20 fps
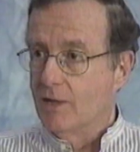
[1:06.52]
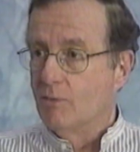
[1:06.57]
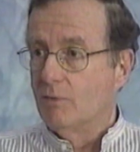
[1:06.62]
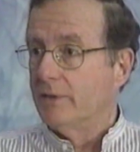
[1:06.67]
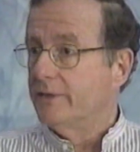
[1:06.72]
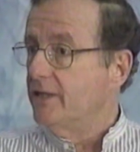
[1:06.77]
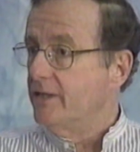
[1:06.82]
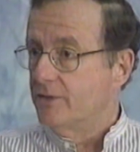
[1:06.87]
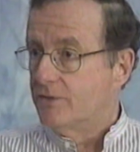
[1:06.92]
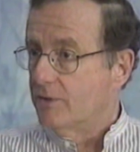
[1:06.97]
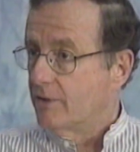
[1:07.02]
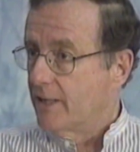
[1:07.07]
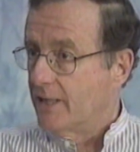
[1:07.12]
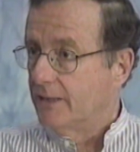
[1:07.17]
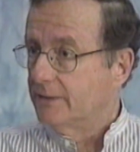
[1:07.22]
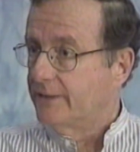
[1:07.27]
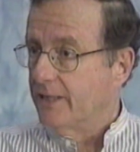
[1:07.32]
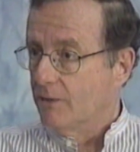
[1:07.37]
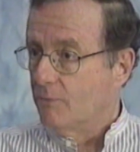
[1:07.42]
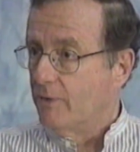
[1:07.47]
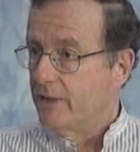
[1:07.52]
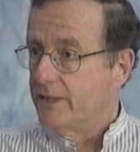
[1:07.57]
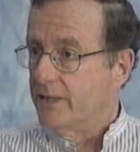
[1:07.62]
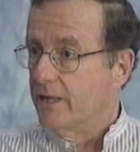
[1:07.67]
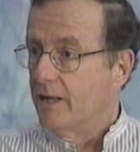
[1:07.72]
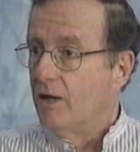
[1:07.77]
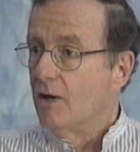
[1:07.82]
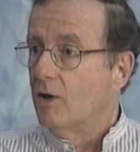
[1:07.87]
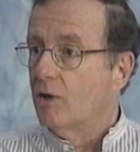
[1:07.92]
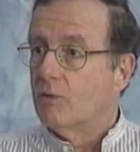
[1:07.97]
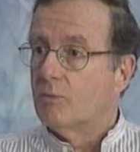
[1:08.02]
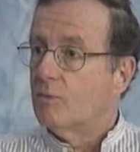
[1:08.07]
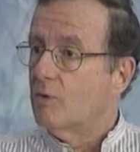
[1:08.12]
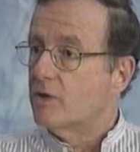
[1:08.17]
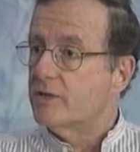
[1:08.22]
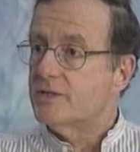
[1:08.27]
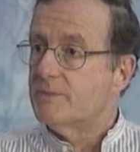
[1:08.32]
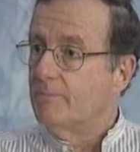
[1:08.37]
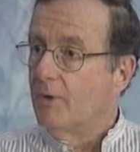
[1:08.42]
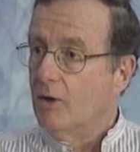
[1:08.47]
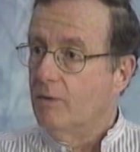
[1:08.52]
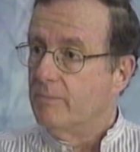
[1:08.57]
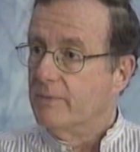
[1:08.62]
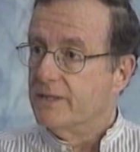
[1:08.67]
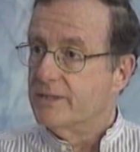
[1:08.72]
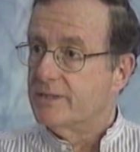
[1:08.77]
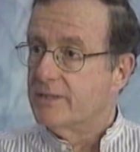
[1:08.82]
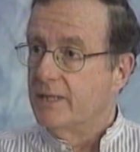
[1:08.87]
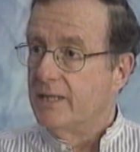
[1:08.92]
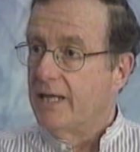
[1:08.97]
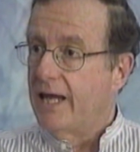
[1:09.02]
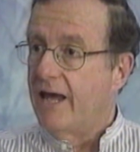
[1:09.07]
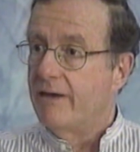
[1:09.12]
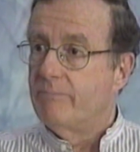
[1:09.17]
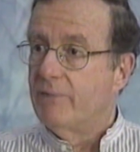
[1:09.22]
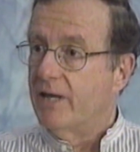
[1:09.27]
Well, it didn't turn out that way, did it? Her worst moments have